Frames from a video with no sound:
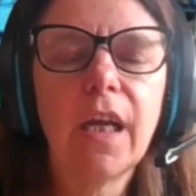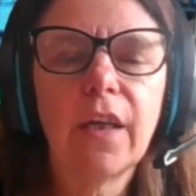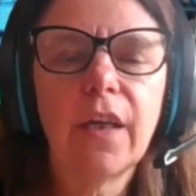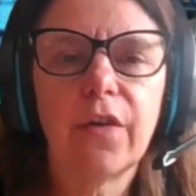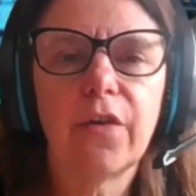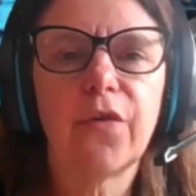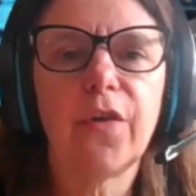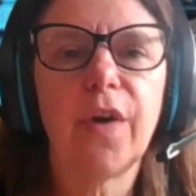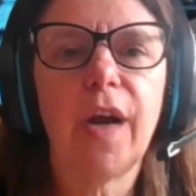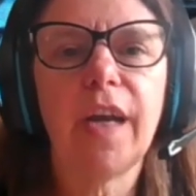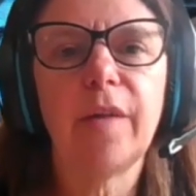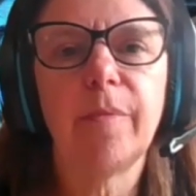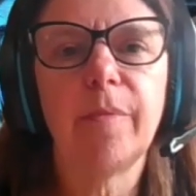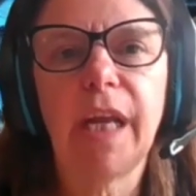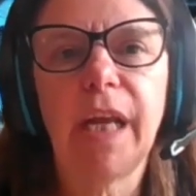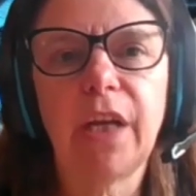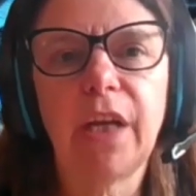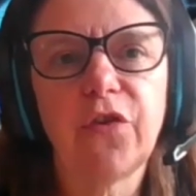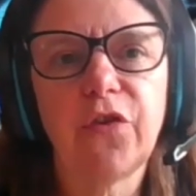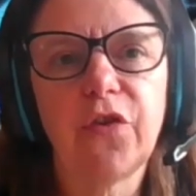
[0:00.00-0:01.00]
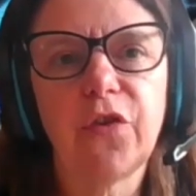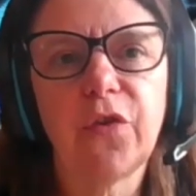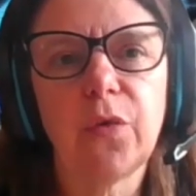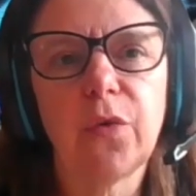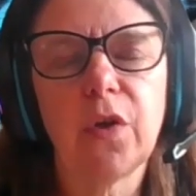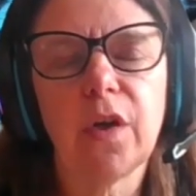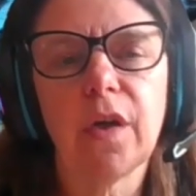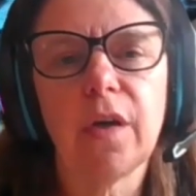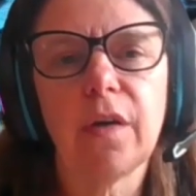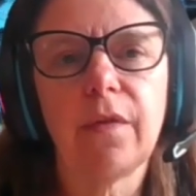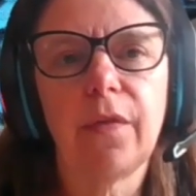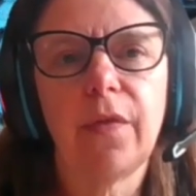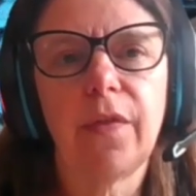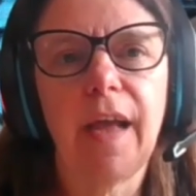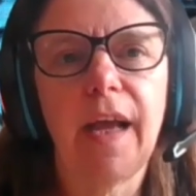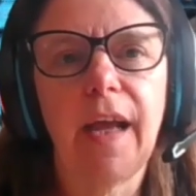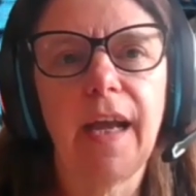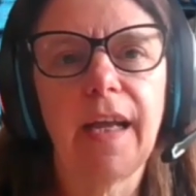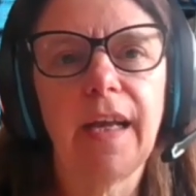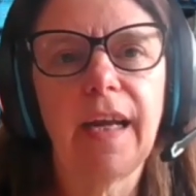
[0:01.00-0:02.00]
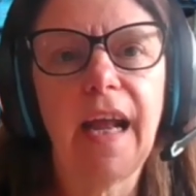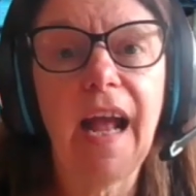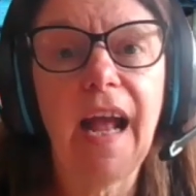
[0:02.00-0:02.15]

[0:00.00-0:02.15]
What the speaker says: to try to make sure that